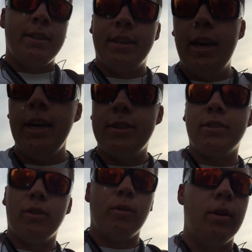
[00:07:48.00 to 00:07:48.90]
Yeah,
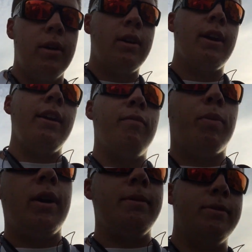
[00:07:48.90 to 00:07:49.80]
so I give
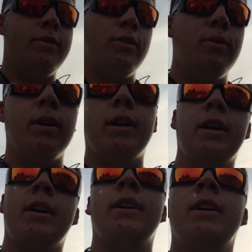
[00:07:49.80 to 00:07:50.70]
props to
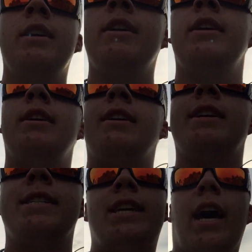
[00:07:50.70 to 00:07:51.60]

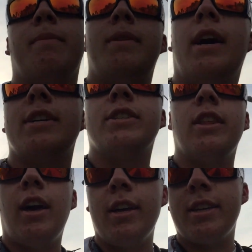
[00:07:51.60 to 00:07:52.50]
top-notch
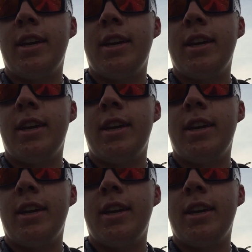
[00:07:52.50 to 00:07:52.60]
lawn